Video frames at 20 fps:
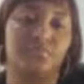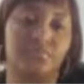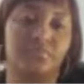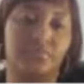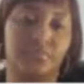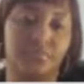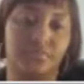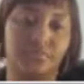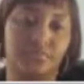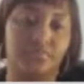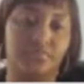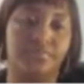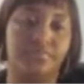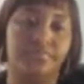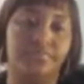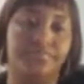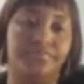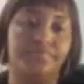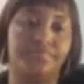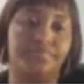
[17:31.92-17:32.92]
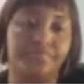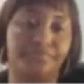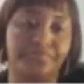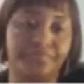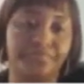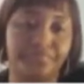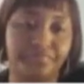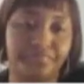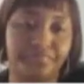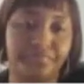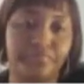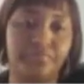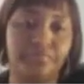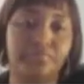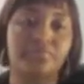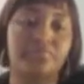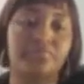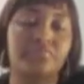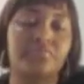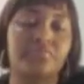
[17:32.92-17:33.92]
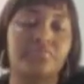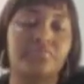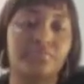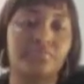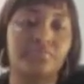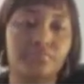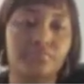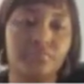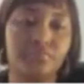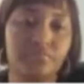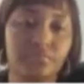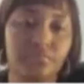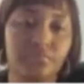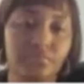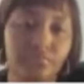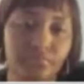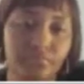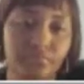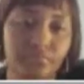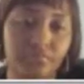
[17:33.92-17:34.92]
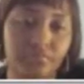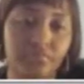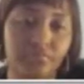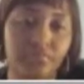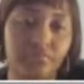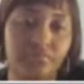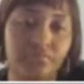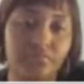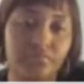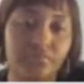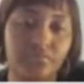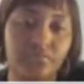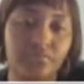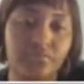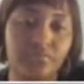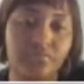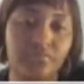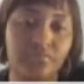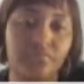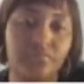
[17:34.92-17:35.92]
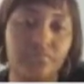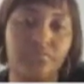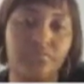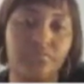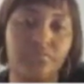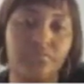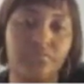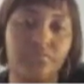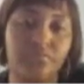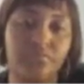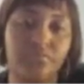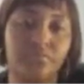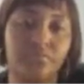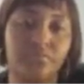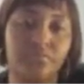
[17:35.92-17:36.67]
The person shown says nothing.